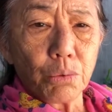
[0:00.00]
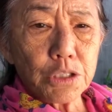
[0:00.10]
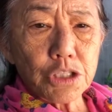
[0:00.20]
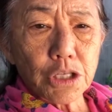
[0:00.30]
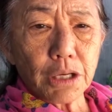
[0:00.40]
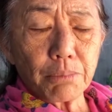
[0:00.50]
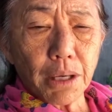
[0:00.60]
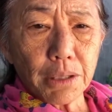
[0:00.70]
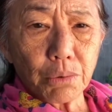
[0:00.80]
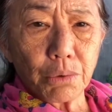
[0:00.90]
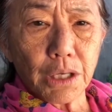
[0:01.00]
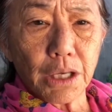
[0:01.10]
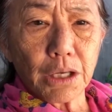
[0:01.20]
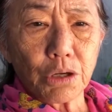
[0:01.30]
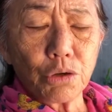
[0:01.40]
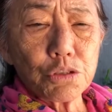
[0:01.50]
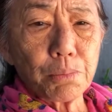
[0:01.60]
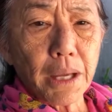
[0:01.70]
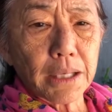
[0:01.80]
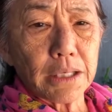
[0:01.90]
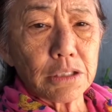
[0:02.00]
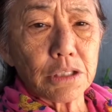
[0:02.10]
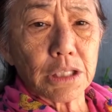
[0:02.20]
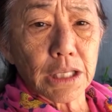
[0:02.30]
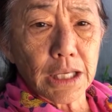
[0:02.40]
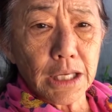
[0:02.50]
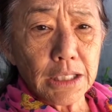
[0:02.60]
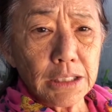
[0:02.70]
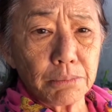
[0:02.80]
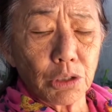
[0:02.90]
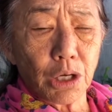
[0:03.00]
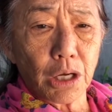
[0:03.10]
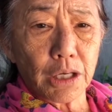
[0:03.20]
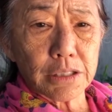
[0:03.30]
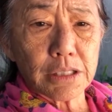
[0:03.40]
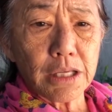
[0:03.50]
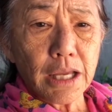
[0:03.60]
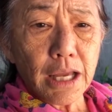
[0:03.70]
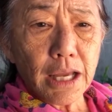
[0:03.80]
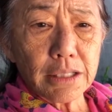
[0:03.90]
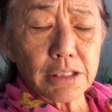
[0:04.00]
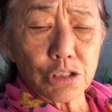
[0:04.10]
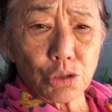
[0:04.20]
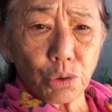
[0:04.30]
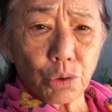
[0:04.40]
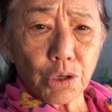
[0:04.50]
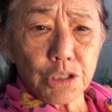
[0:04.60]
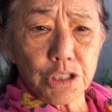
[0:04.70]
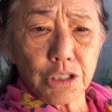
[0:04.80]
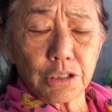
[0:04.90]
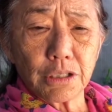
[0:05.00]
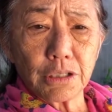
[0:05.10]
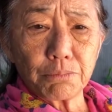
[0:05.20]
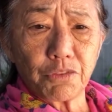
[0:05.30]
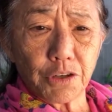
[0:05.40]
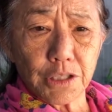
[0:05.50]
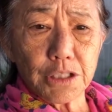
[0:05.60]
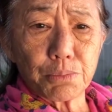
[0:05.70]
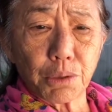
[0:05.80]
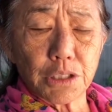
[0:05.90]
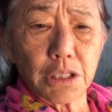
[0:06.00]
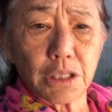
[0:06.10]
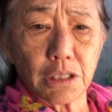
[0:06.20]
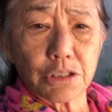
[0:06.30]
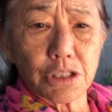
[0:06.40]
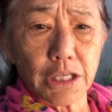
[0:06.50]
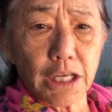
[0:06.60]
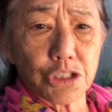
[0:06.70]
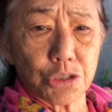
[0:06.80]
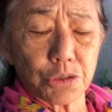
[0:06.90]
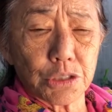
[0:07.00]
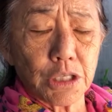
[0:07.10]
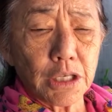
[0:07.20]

which, by the way, goes back into the kingdom laws as its origin for this particular statute,